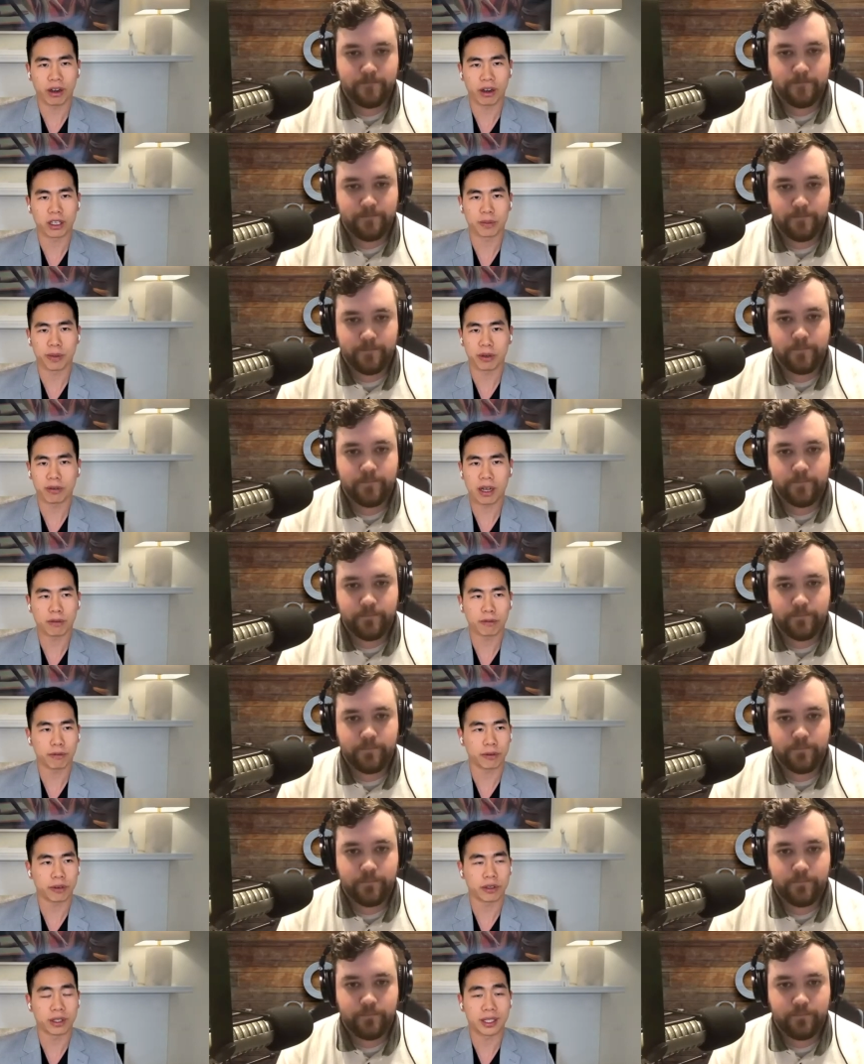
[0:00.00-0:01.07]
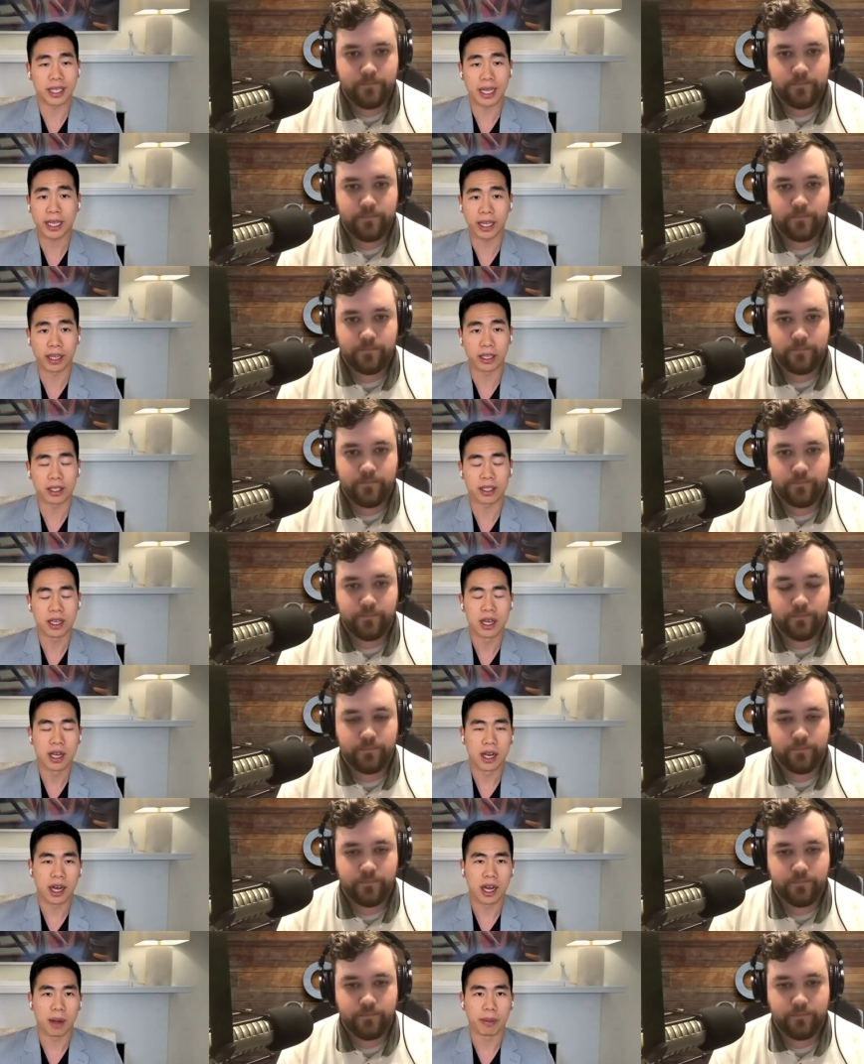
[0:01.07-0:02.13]
Speaker 1: It's been around for decades,
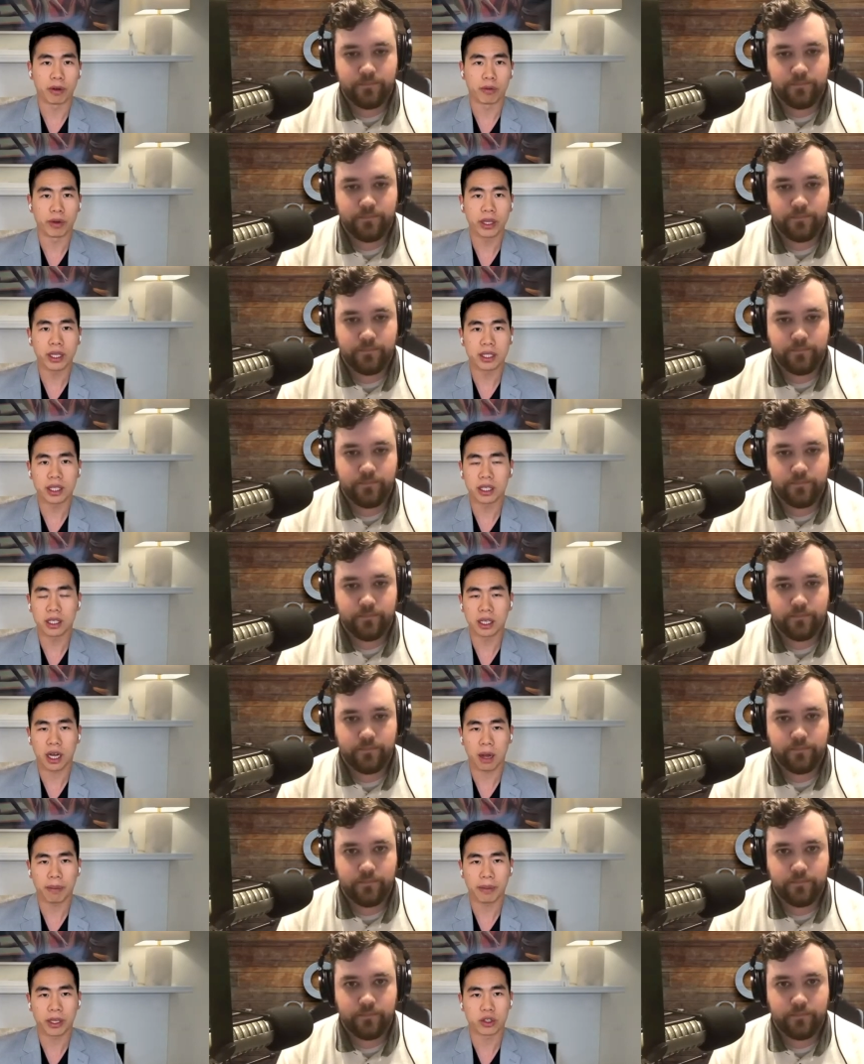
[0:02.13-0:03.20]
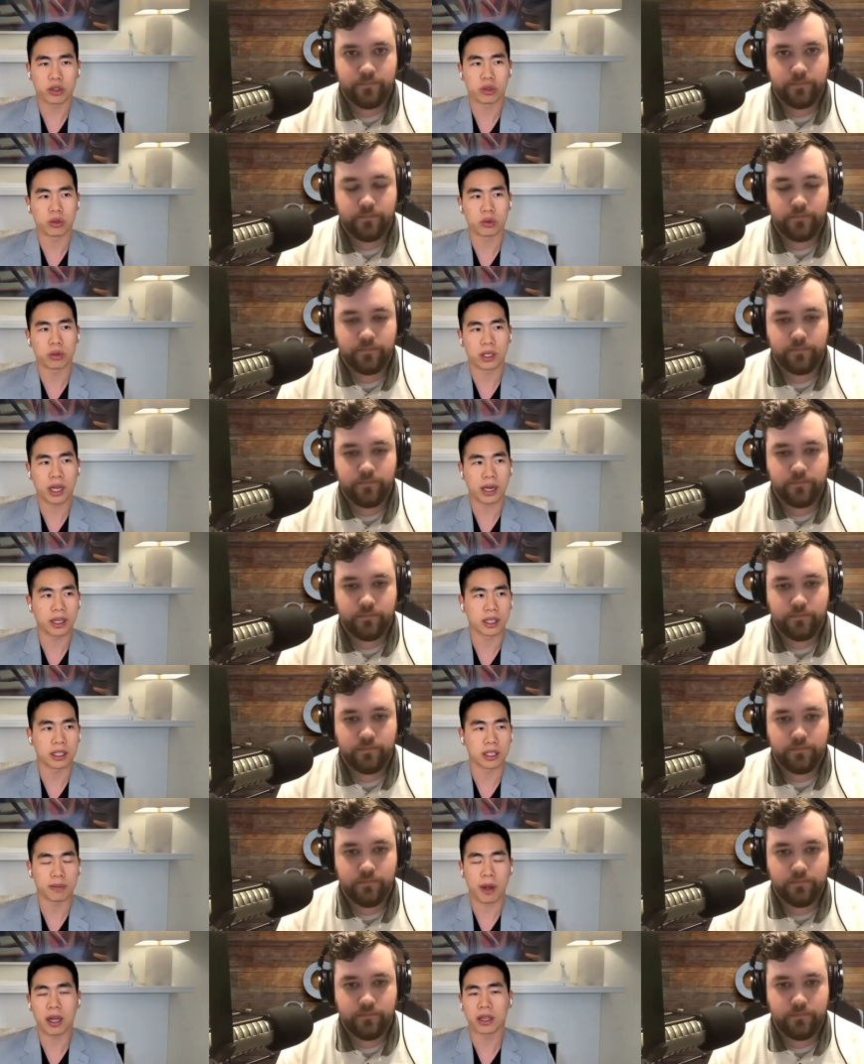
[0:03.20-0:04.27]
uh, but it really didn't come into kind of the
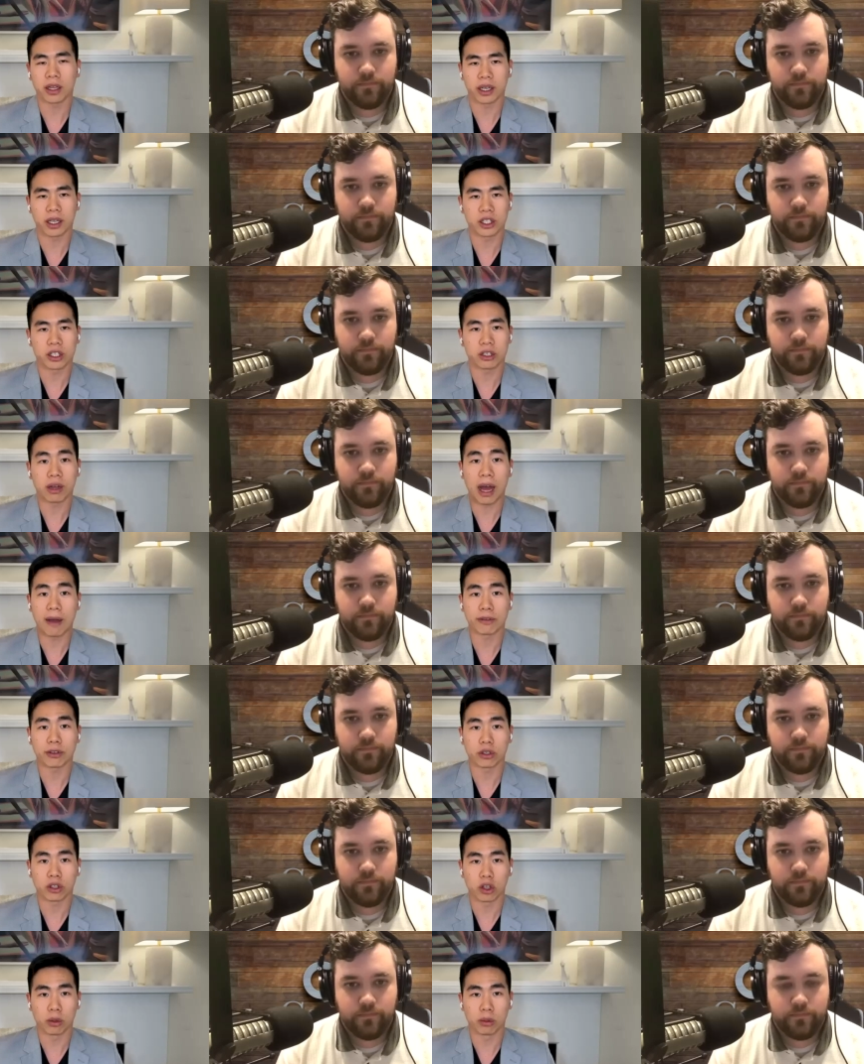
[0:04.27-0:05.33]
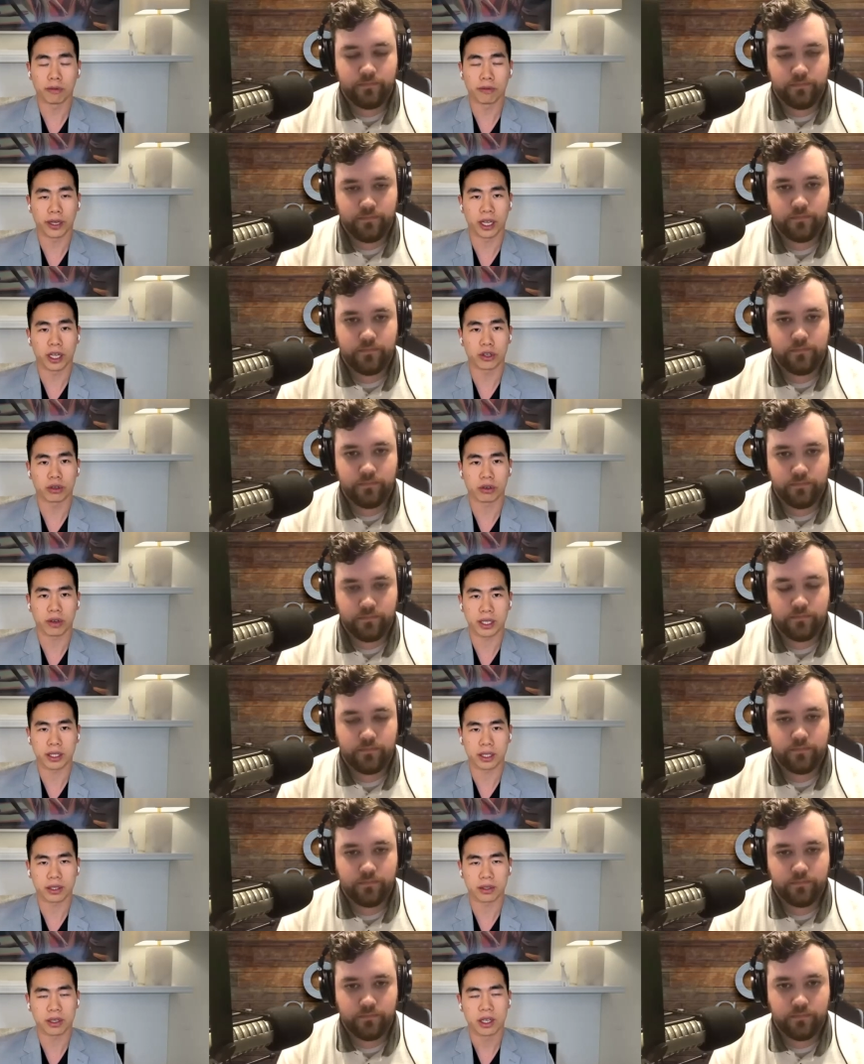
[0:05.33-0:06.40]
spotlight until after the global financial
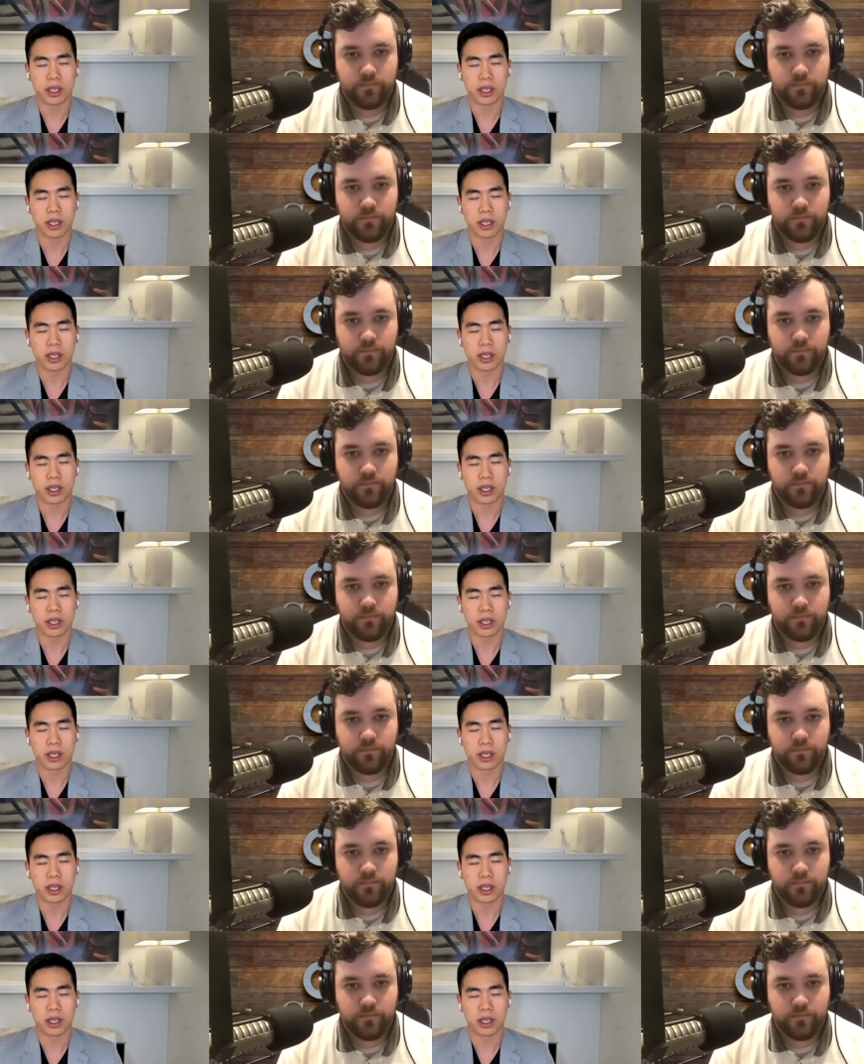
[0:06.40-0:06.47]
crisis.